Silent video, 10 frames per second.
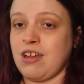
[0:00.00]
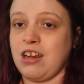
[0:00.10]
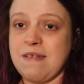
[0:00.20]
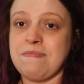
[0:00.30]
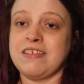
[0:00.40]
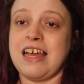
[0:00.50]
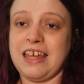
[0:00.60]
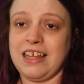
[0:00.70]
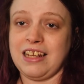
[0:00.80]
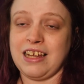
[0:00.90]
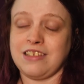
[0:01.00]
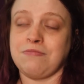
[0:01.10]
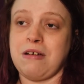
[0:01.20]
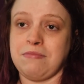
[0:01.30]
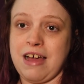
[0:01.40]
And I've been taking
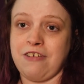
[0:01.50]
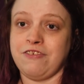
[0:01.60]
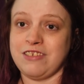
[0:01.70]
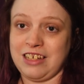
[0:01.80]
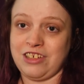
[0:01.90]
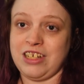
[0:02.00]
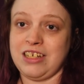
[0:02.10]
clonazepam now for 6